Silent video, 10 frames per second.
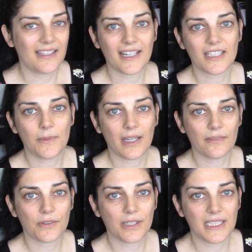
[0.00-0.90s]
Next we
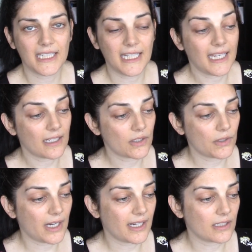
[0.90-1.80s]
have green tea
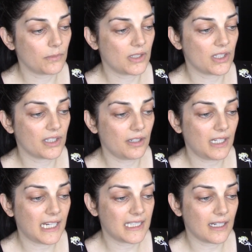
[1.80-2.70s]
extract, which is a
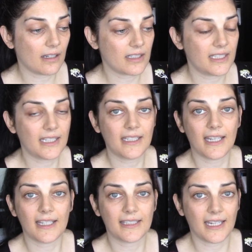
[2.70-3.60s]
good antioxidant and
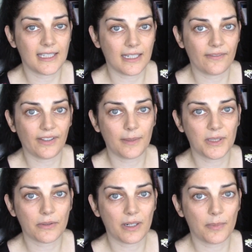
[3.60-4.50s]
has
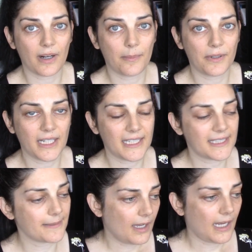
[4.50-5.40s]
anti-inflammatory
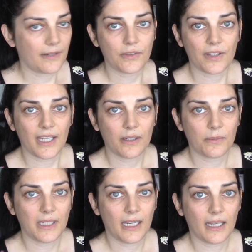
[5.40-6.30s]
properties. After that
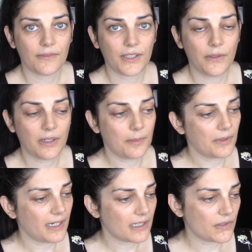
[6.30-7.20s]
we have
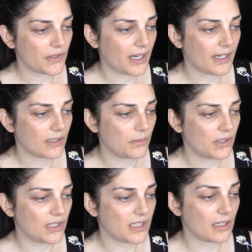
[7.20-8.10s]
cucumber extract,
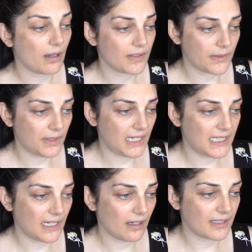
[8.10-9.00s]
which is also an
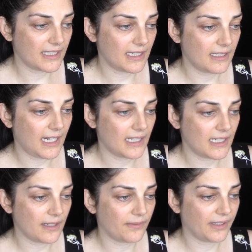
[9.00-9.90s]
antioxidant,
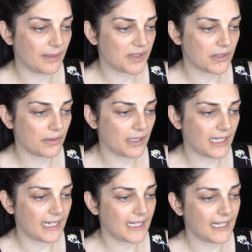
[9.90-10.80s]

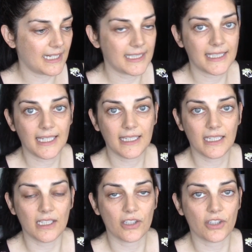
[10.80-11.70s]
anti-inflammatory, and has skin
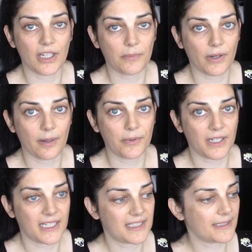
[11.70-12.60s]
conditioning
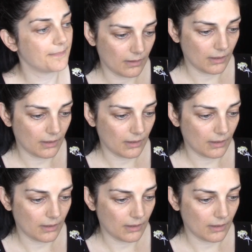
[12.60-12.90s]
properties.